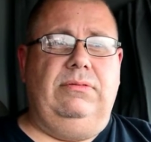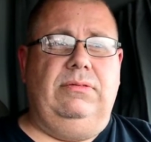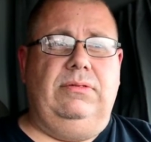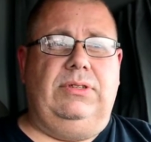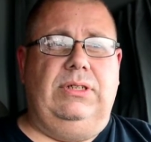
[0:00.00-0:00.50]

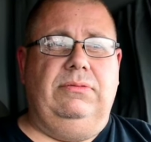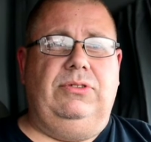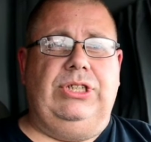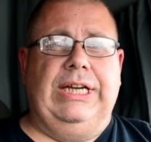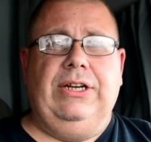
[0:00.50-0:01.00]
So
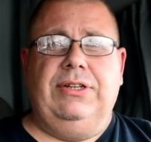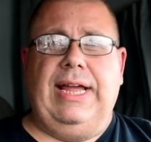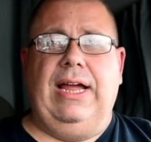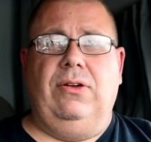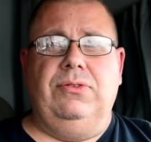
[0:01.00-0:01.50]
check your
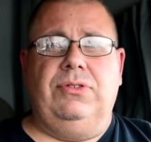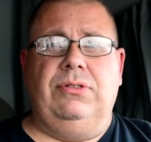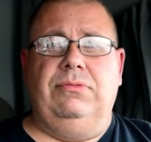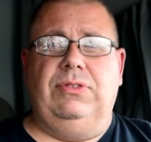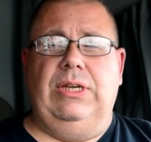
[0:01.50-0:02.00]
towns,
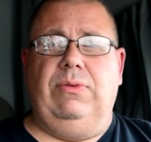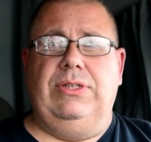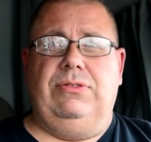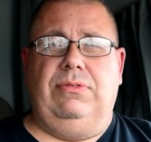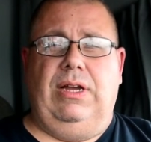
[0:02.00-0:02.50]
see
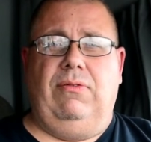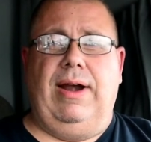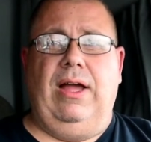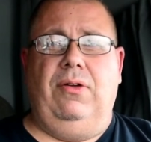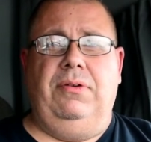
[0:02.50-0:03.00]
what's
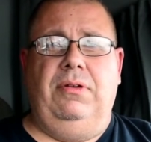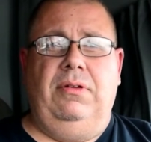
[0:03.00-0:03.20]
around.